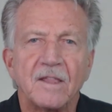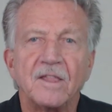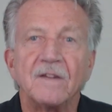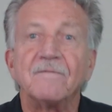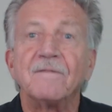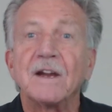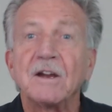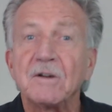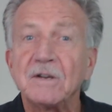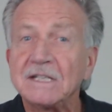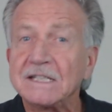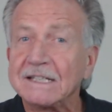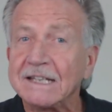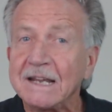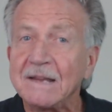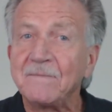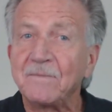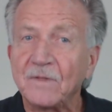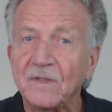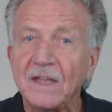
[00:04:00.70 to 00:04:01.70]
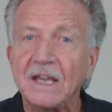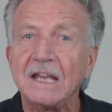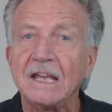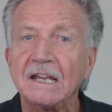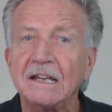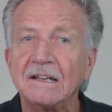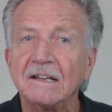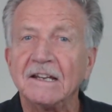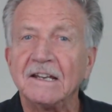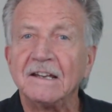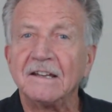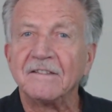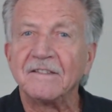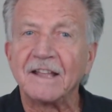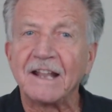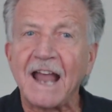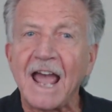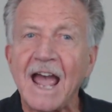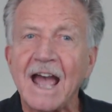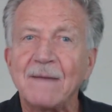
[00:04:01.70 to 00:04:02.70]
The very same thing
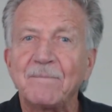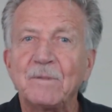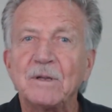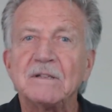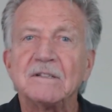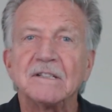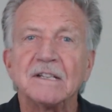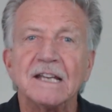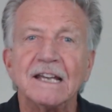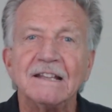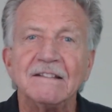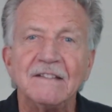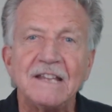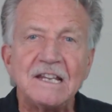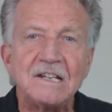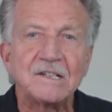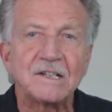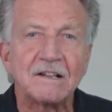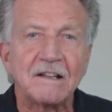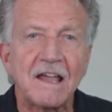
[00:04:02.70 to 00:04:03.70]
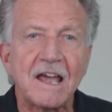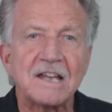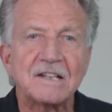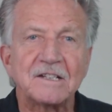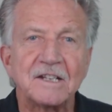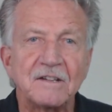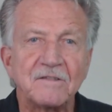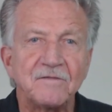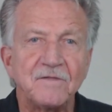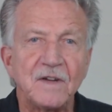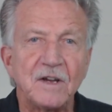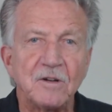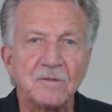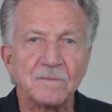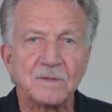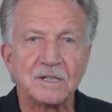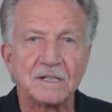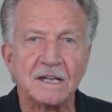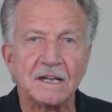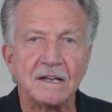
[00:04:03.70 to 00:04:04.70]
that happens in these classic
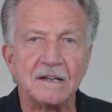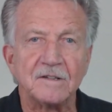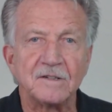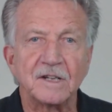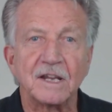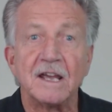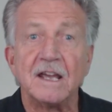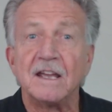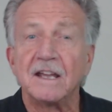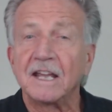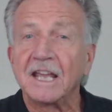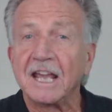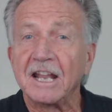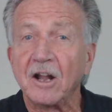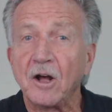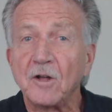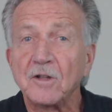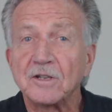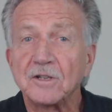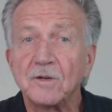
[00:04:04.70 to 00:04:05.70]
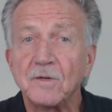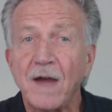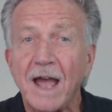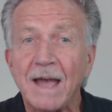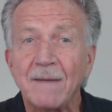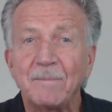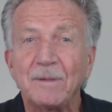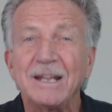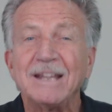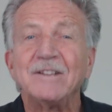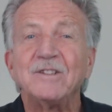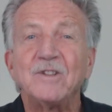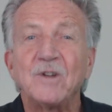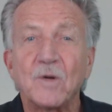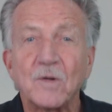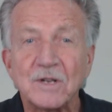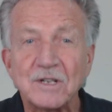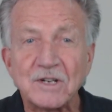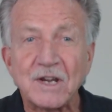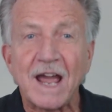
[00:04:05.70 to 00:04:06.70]
film scenes can also happen in
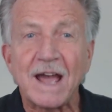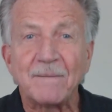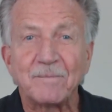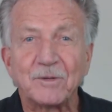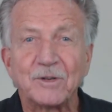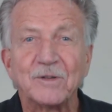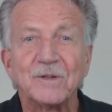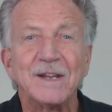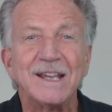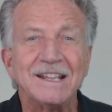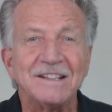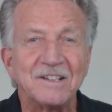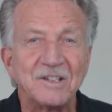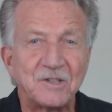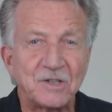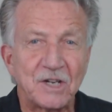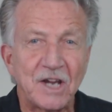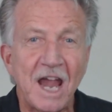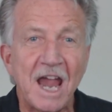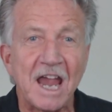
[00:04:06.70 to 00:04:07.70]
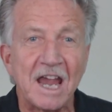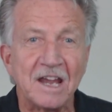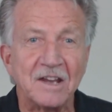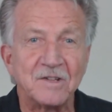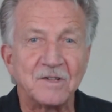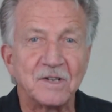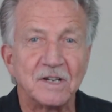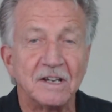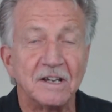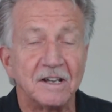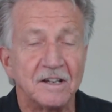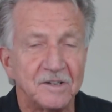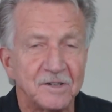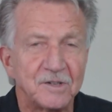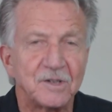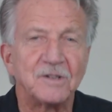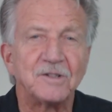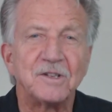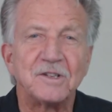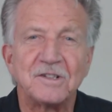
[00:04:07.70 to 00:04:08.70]
your chapter in The Change,
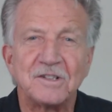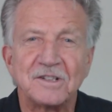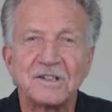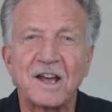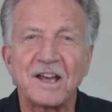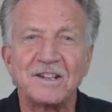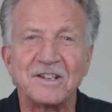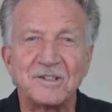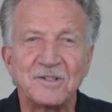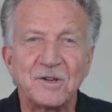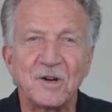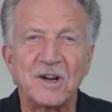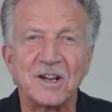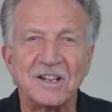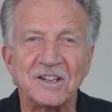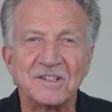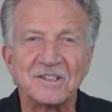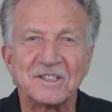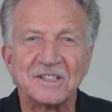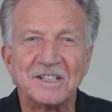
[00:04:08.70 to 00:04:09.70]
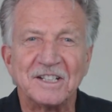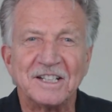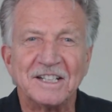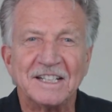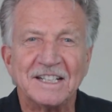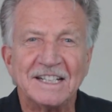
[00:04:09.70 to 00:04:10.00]
should you decide to join us.